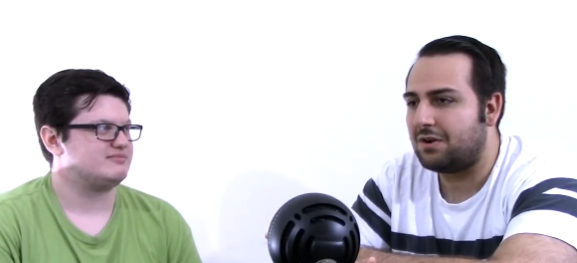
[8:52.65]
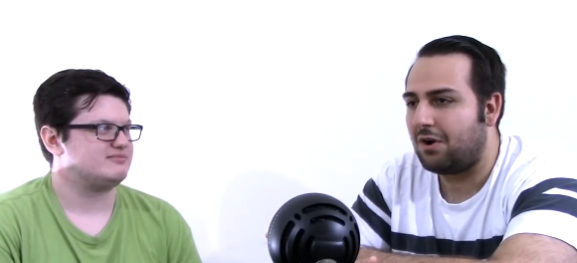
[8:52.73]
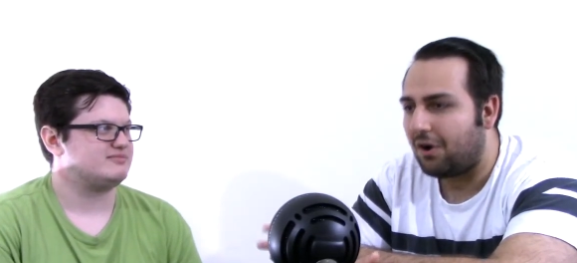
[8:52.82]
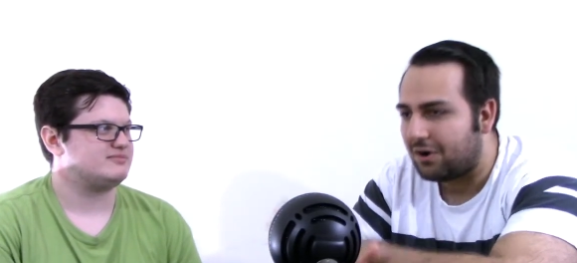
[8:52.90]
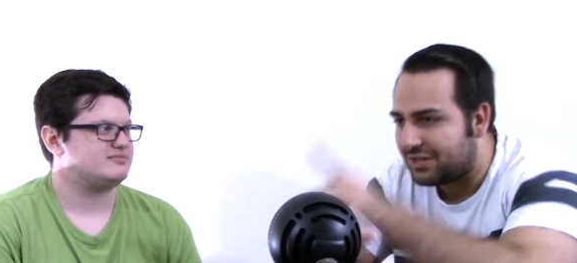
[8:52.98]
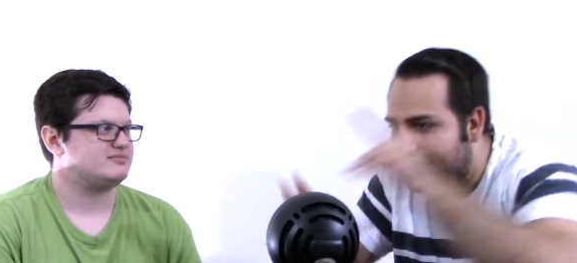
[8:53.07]

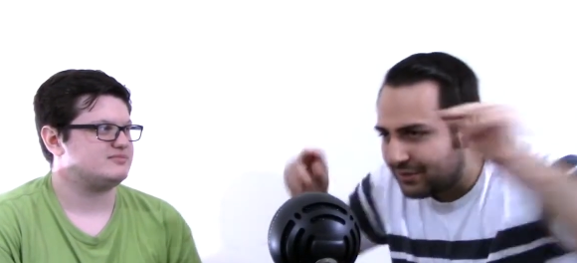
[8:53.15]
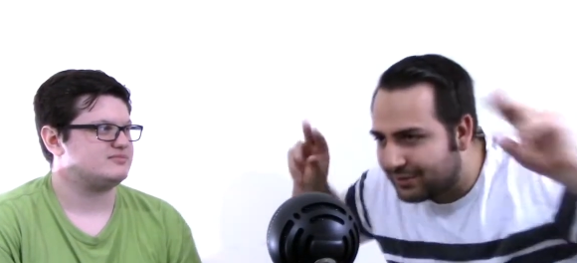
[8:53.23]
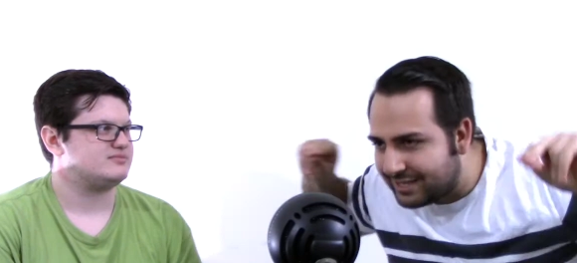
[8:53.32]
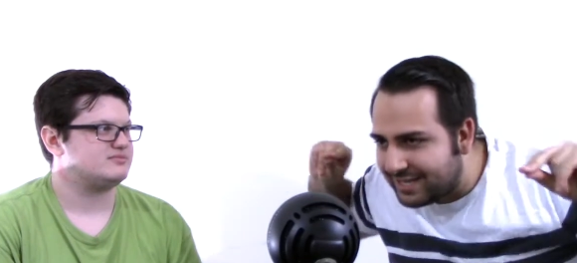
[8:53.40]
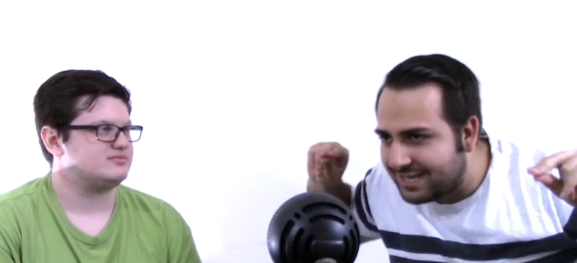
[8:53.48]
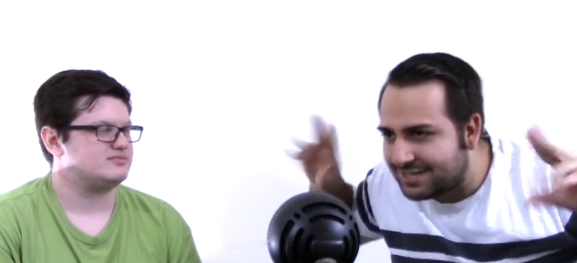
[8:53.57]

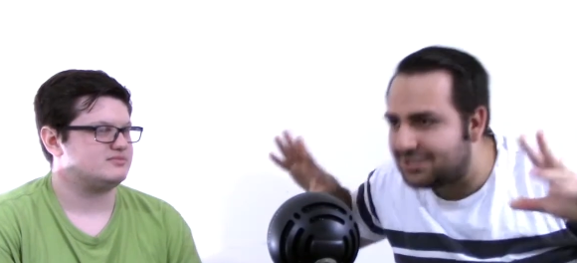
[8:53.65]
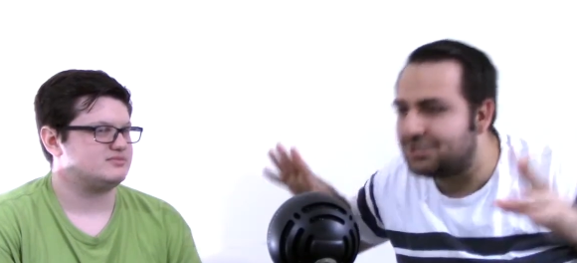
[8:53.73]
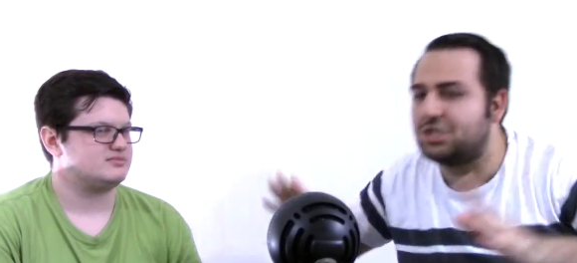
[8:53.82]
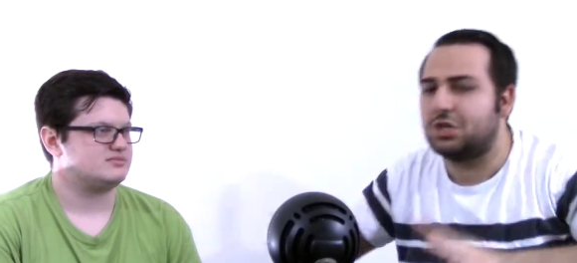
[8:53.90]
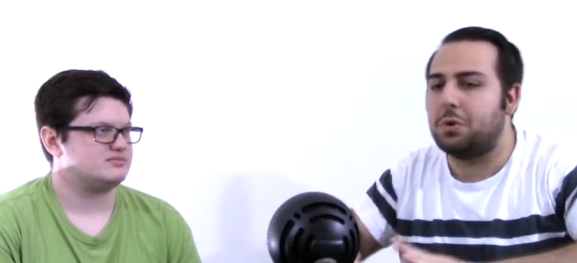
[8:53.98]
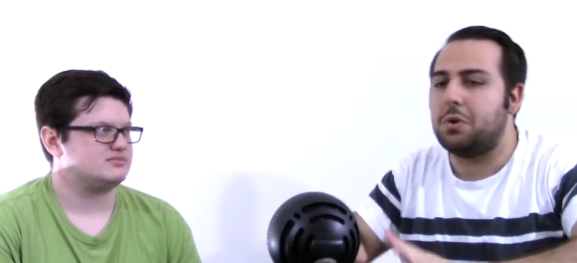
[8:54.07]

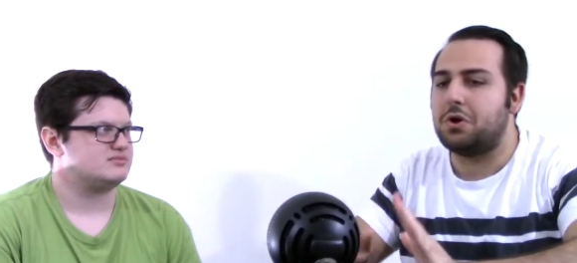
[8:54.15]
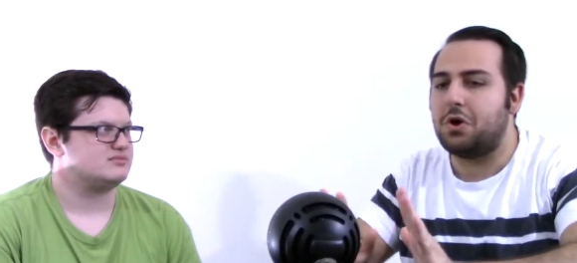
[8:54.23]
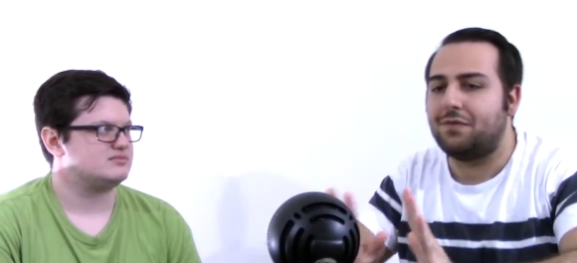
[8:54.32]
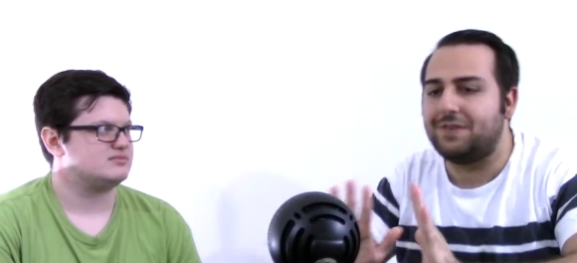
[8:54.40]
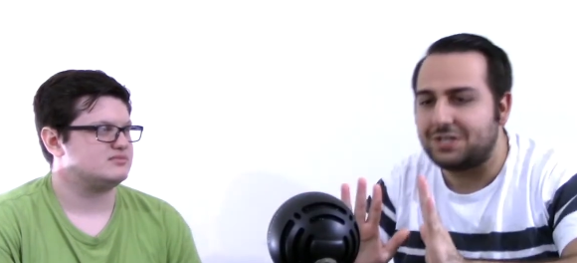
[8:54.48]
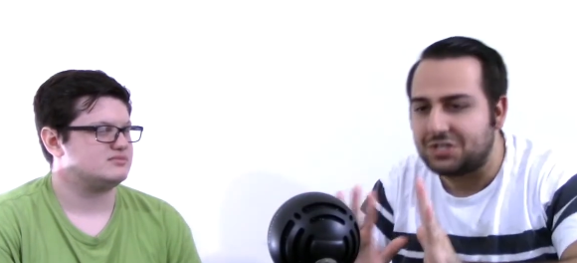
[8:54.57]
Speaker 1: Hercules
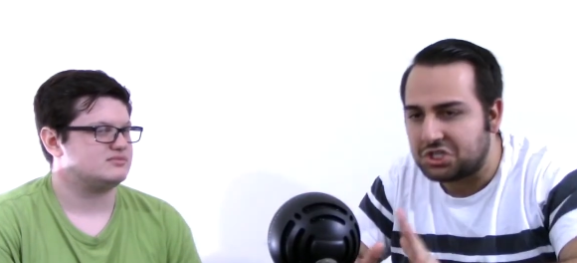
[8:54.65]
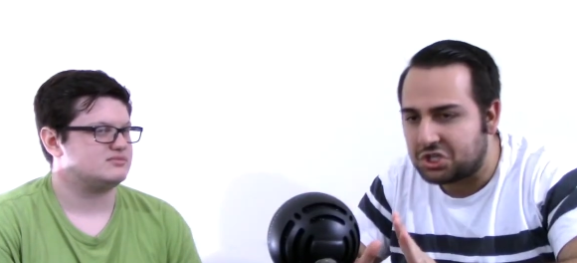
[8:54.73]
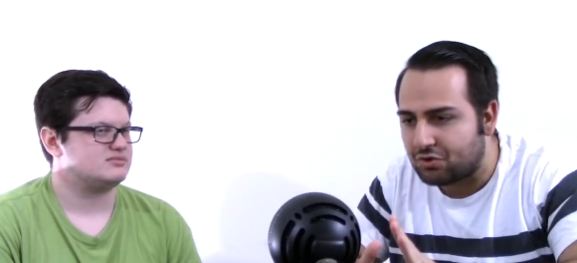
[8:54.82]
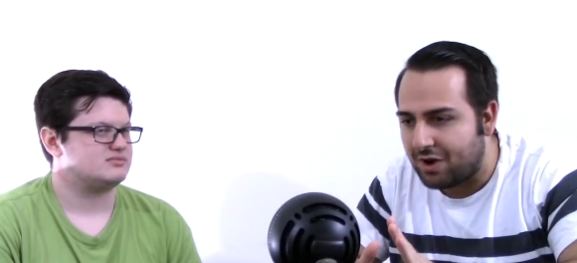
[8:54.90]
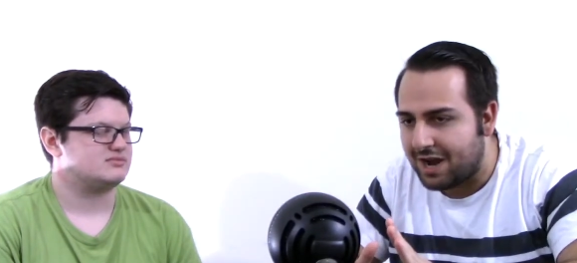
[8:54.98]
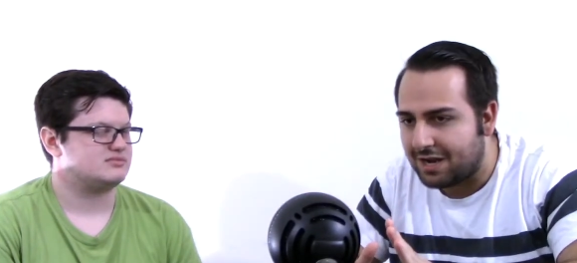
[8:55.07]
showing off his
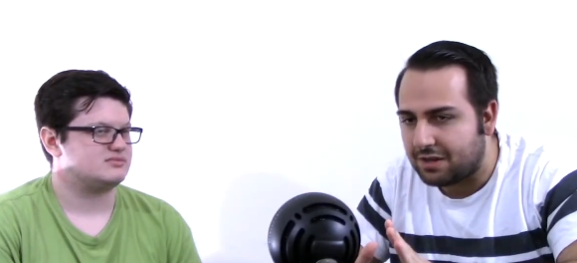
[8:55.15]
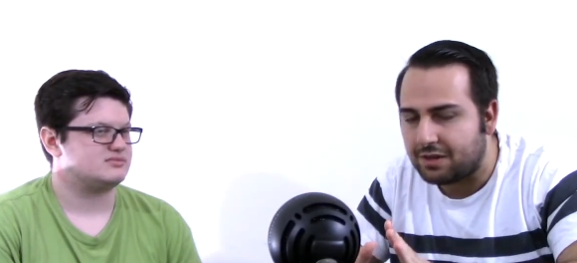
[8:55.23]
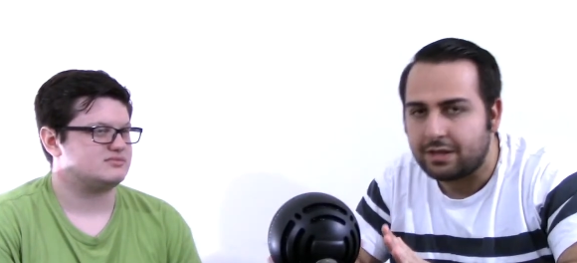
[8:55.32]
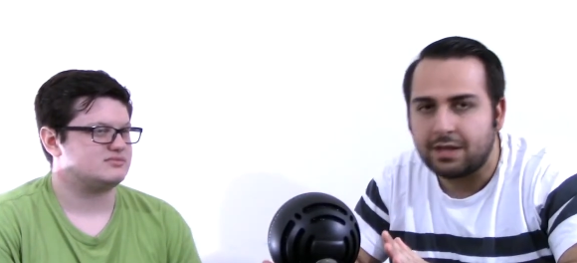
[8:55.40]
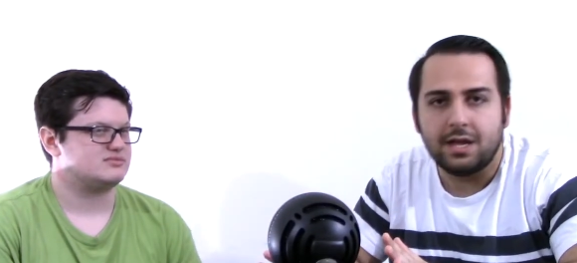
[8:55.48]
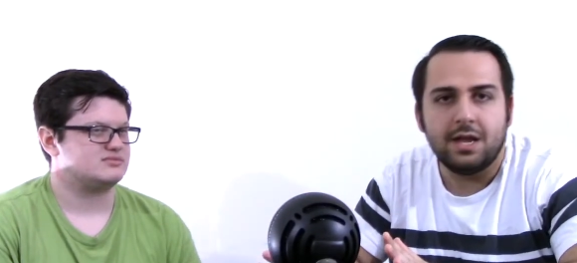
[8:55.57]

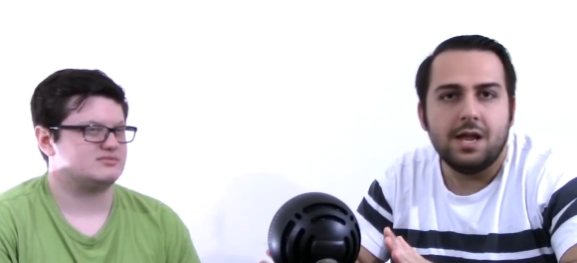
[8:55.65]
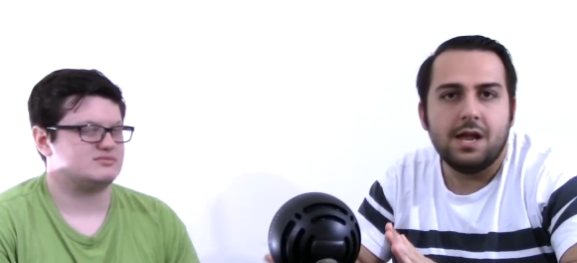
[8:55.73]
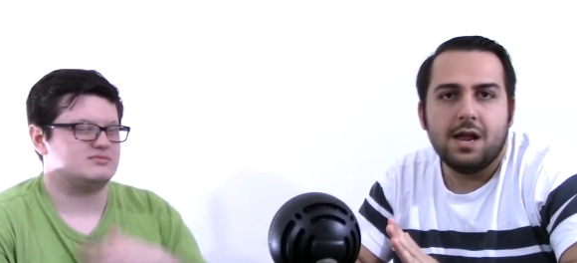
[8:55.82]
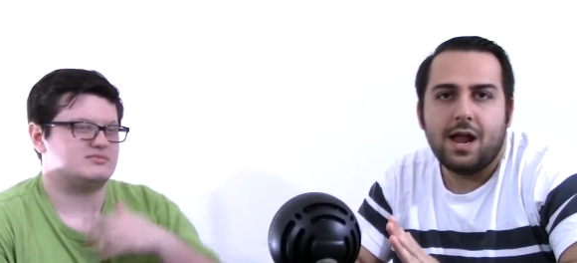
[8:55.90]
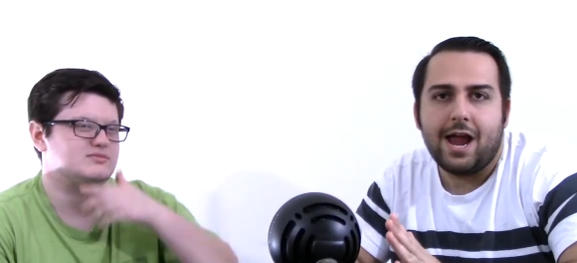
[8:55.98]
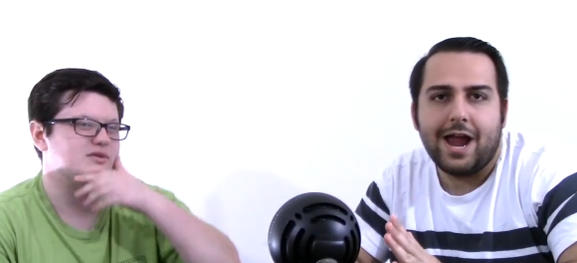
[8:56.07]
strength,
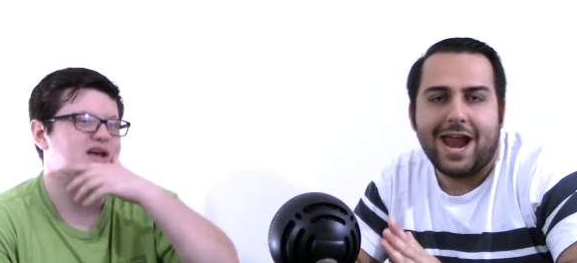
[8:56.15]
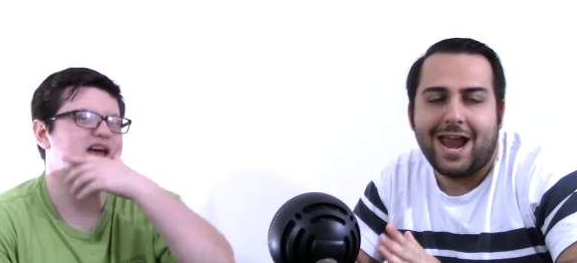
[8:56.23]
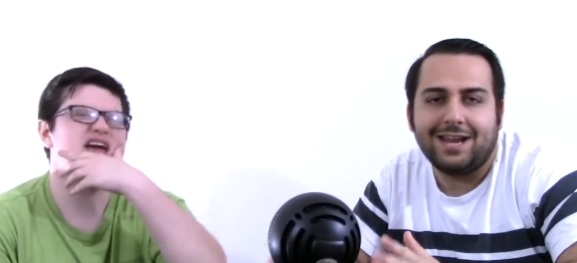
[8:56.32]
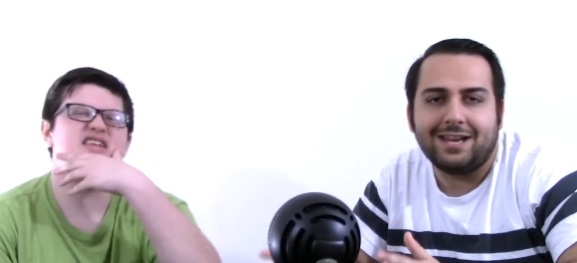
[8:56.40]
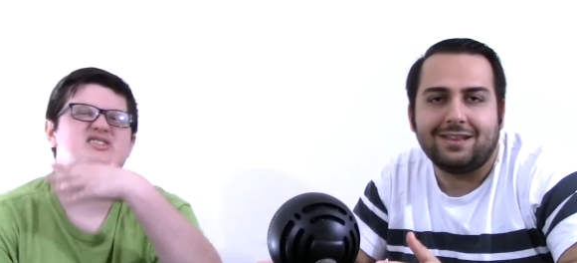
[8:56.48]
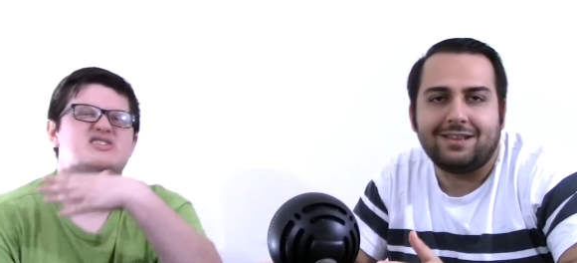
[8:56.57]

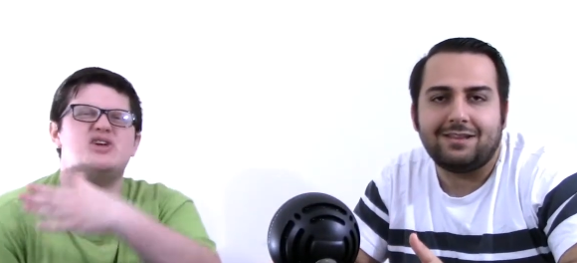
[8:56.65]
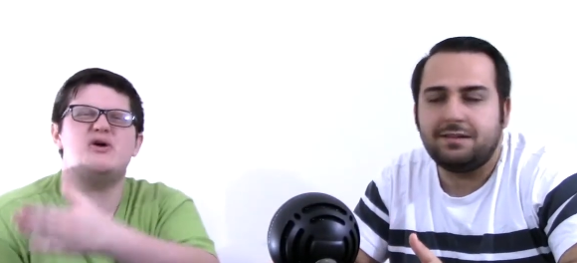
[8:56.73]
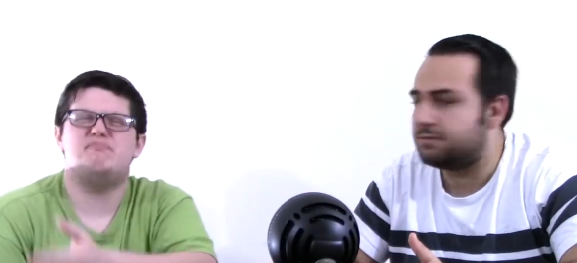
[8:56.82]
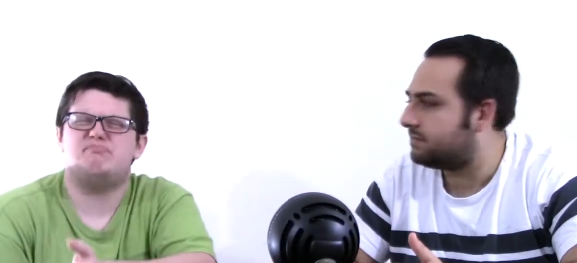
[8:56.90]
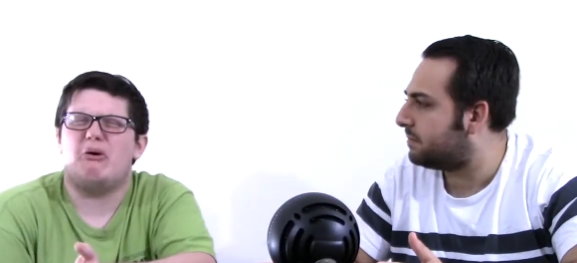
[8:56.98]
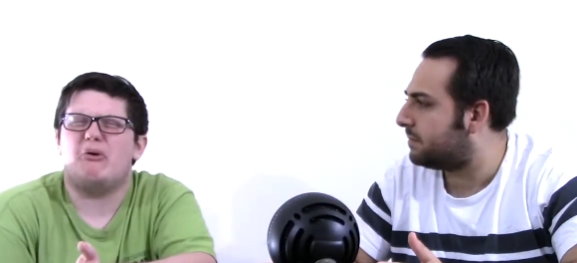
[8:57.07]
and and
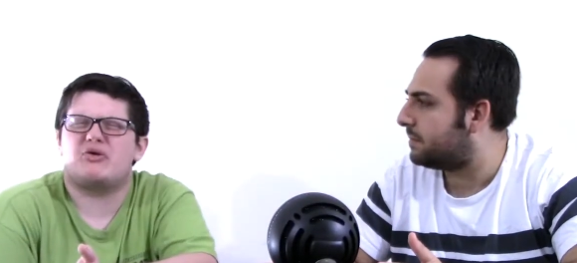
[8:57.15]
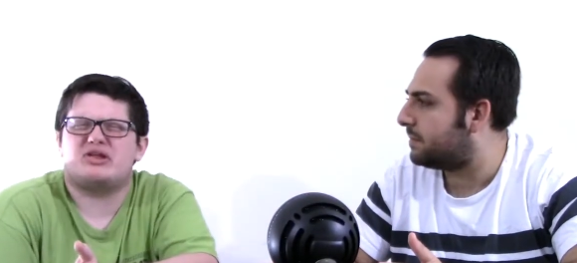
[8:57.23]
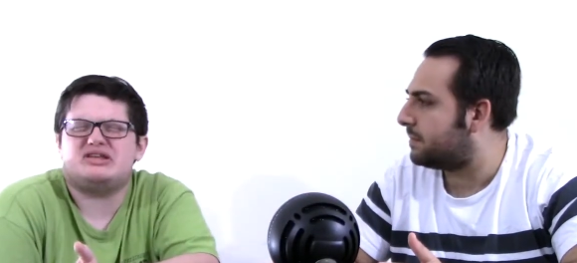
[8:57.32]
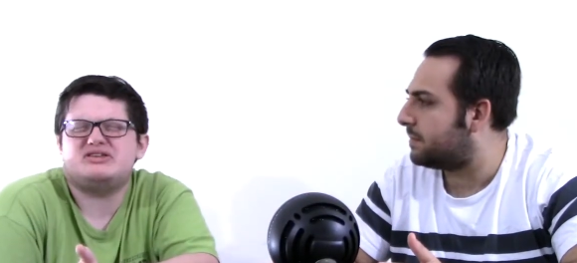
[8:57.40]
so poorly